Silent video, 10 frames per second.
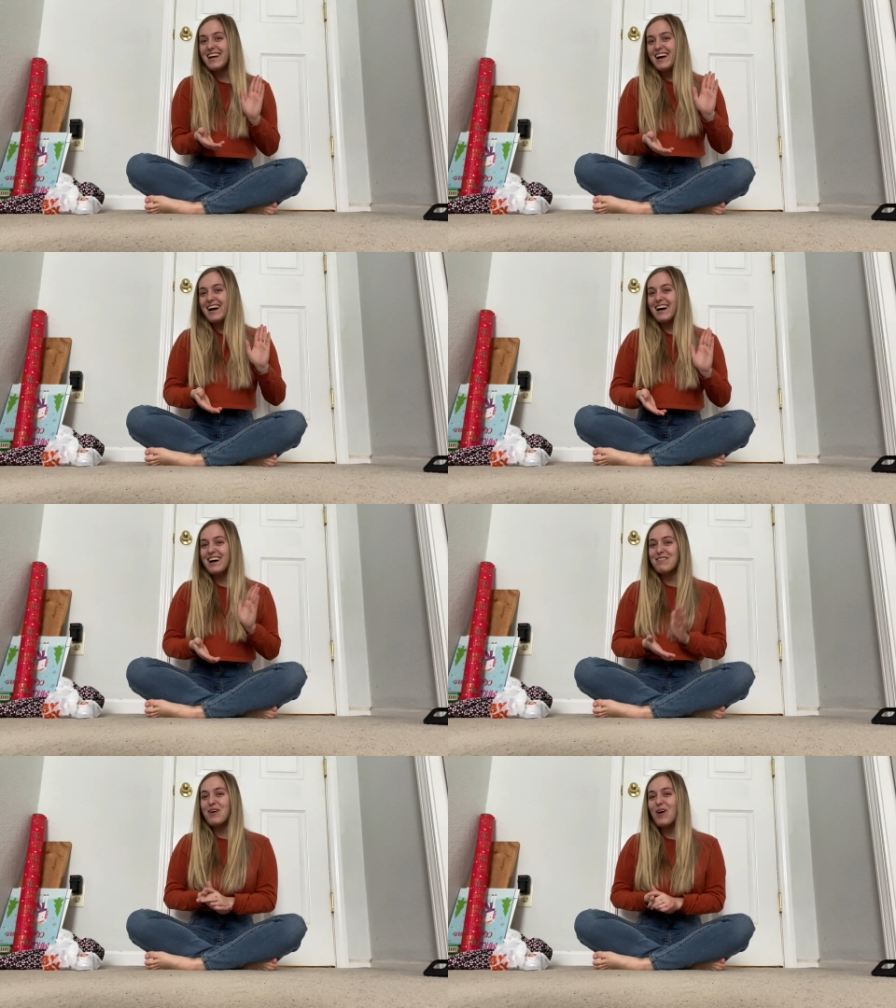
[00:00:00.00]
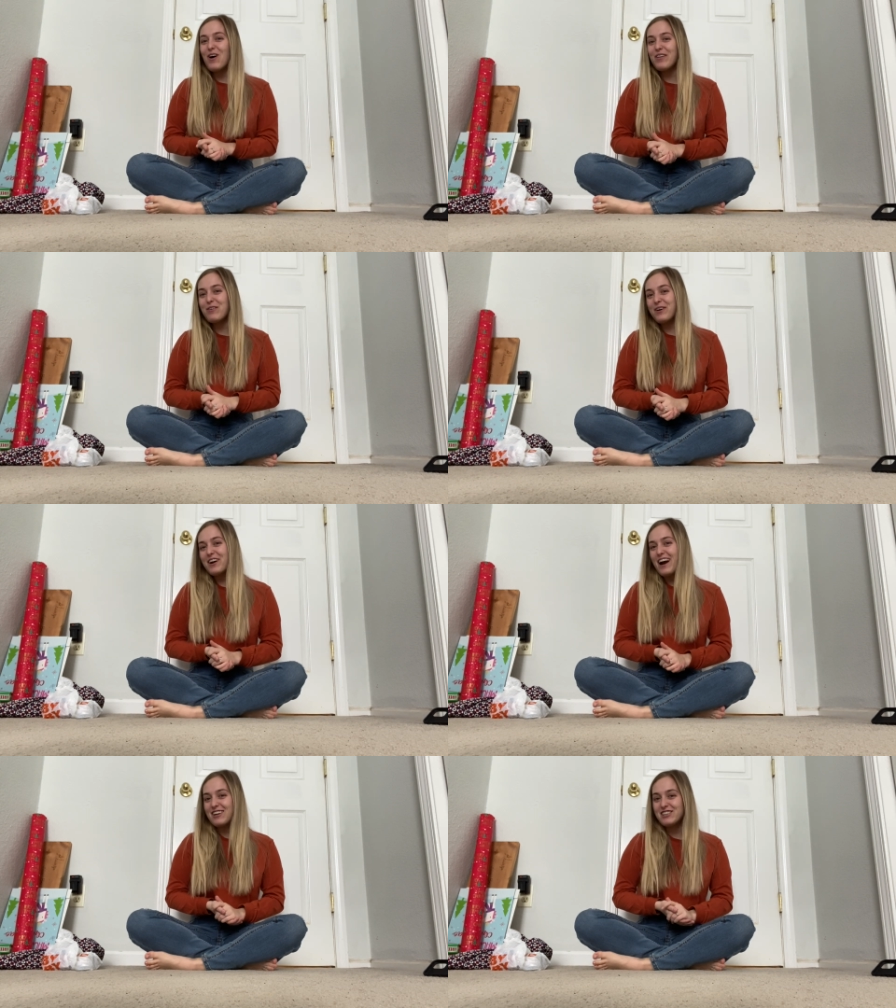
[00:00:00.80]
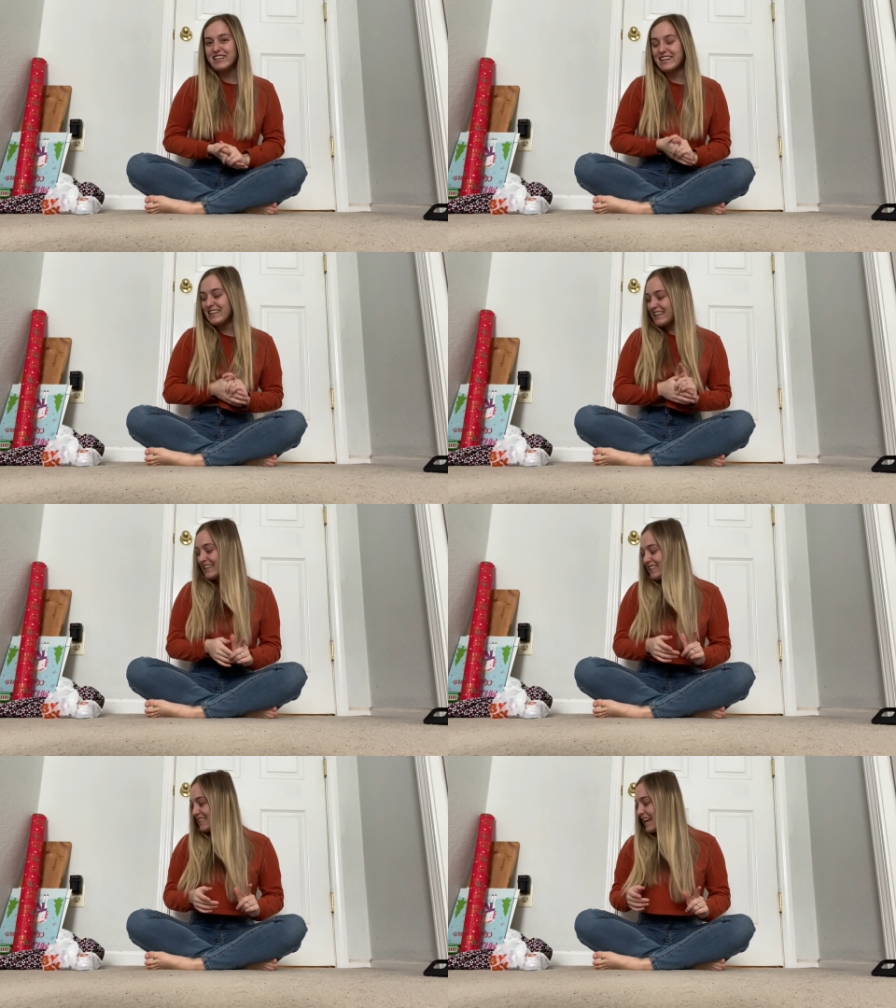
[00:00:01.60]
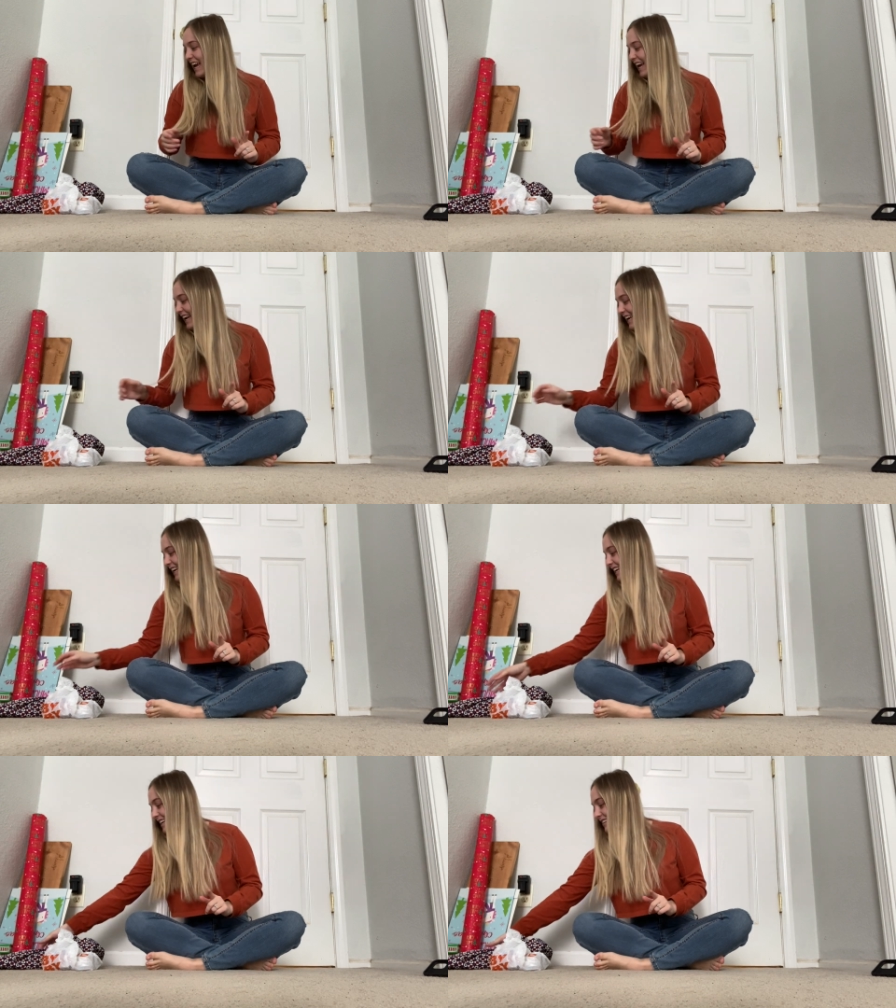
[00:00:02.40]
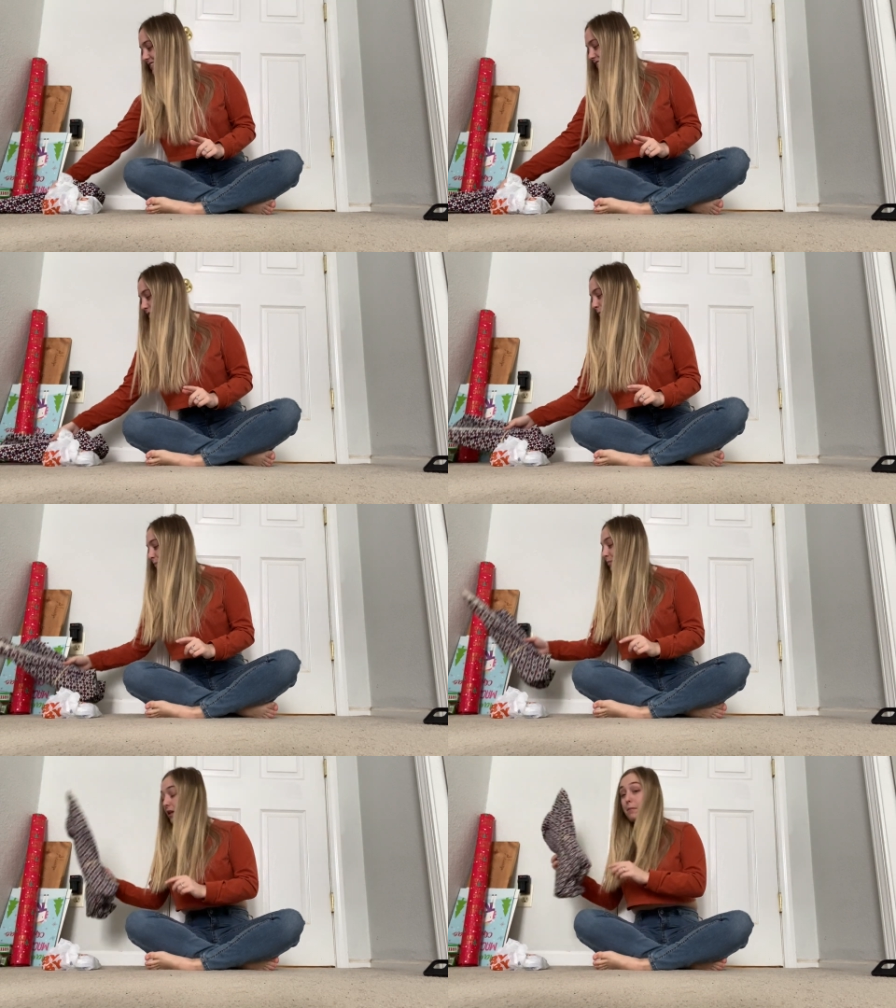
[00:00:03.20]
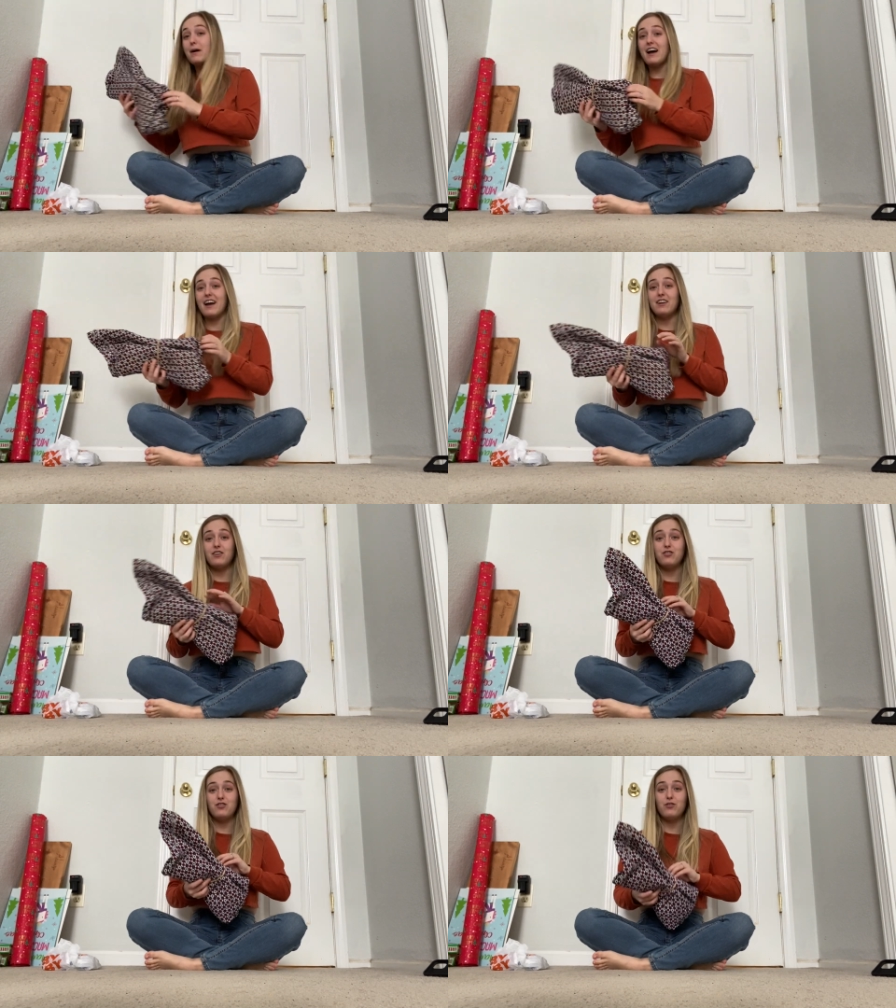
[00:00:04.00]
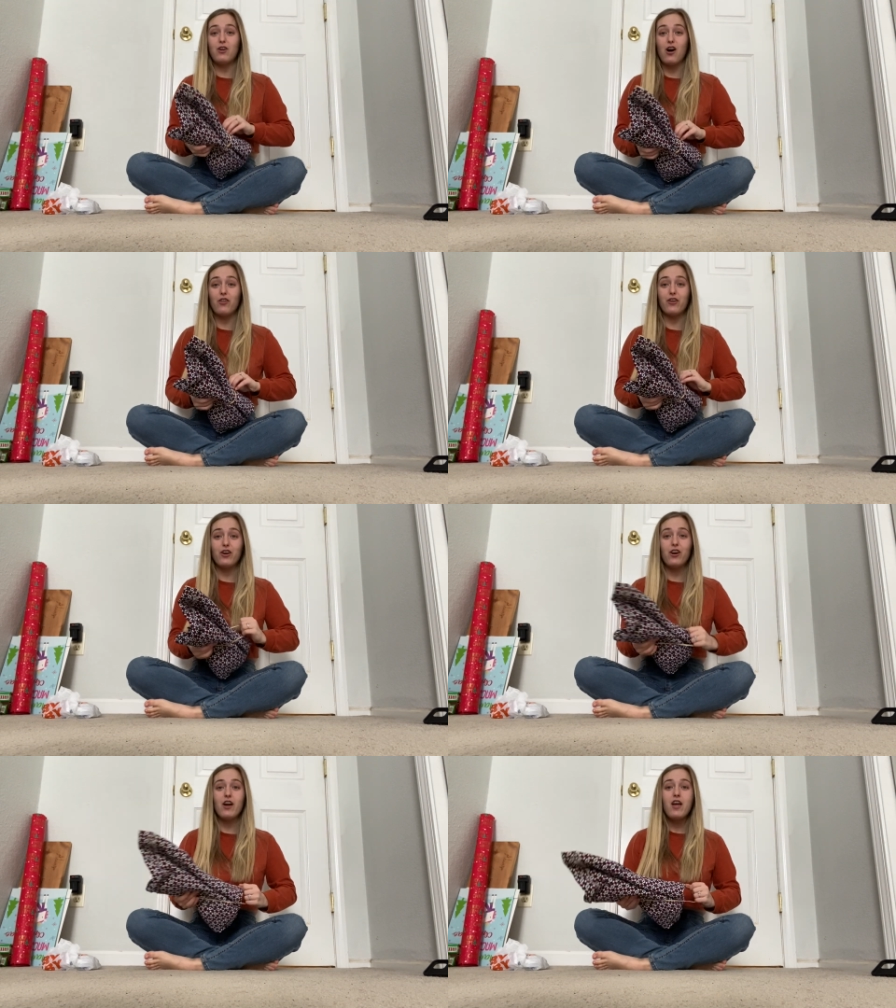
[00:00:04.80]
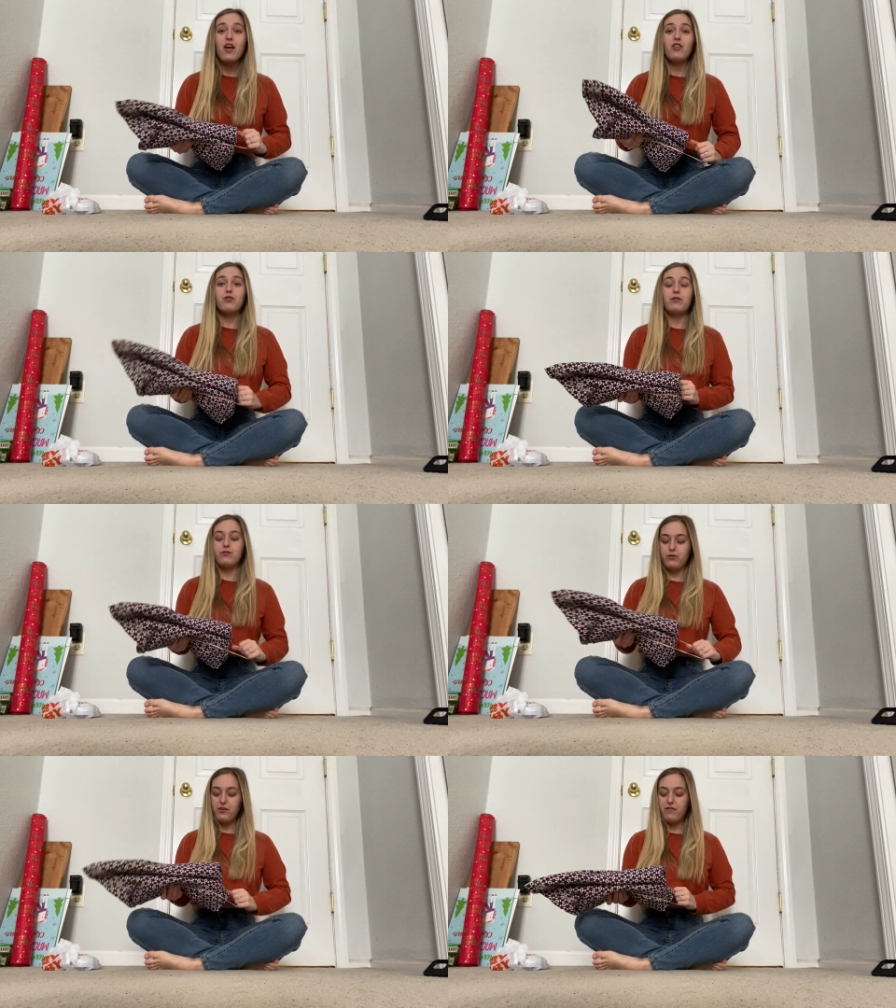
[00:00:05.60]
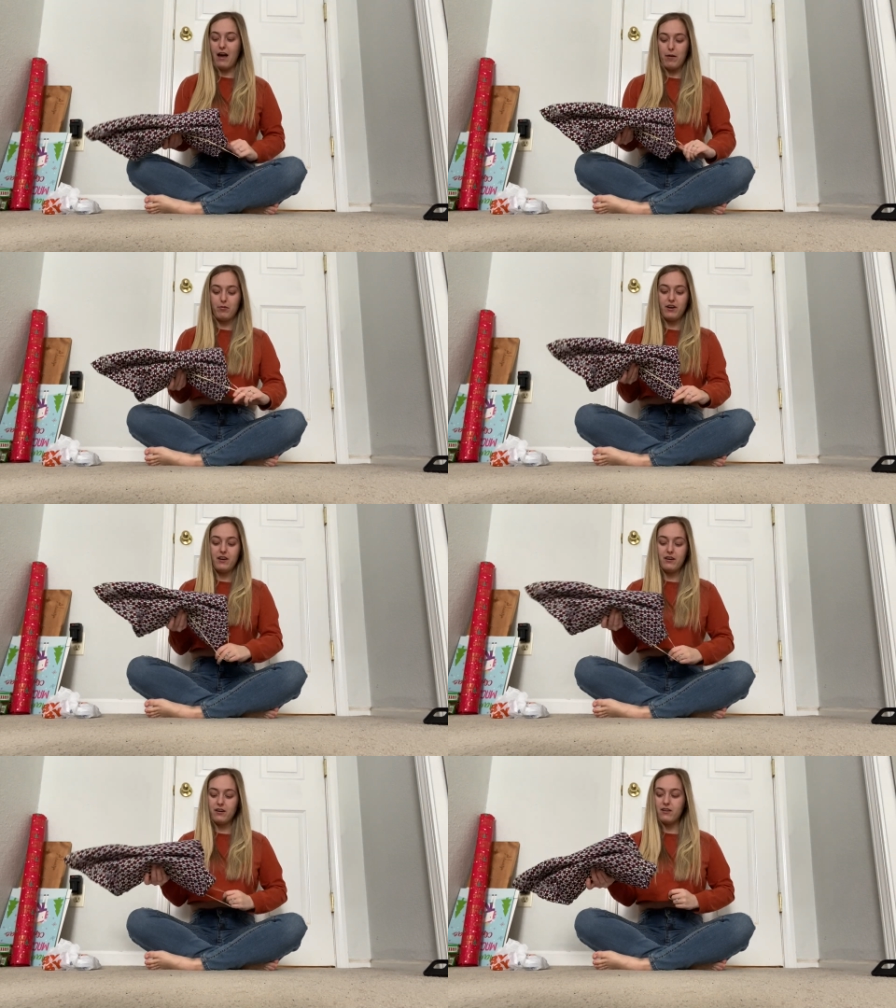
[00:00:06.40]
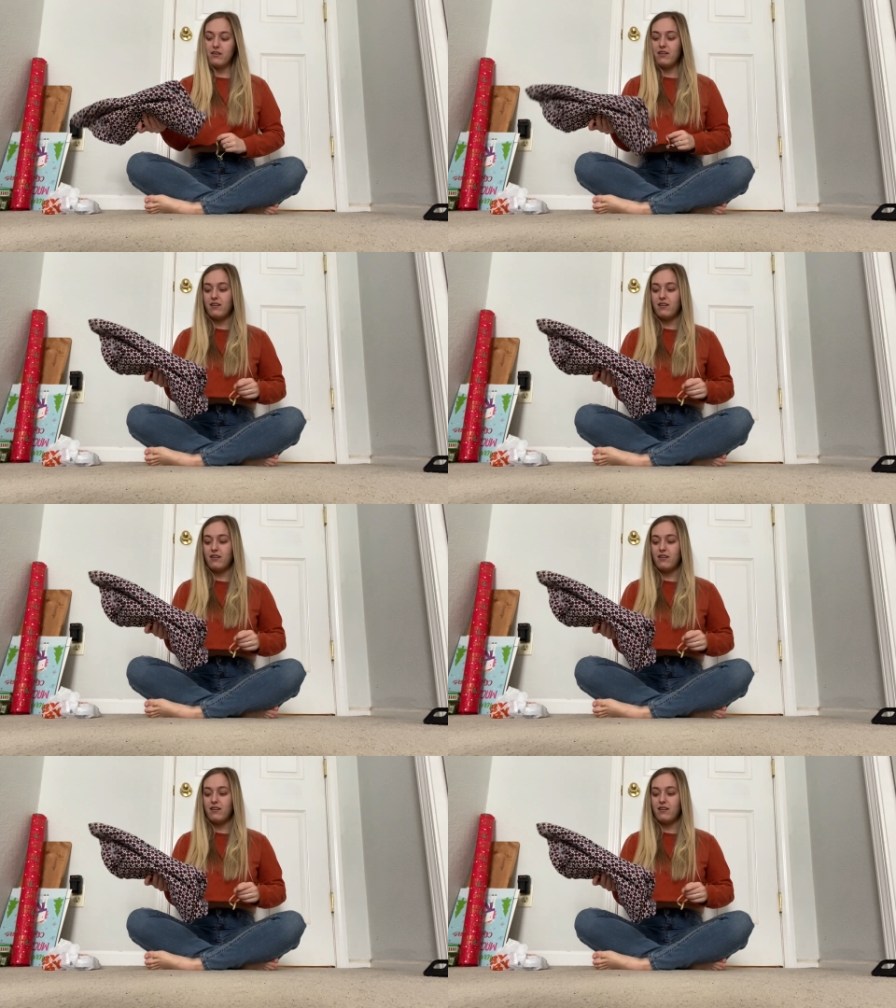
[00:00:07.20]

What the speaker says: All that we are actually going to need today is my $2 thrift store fabric.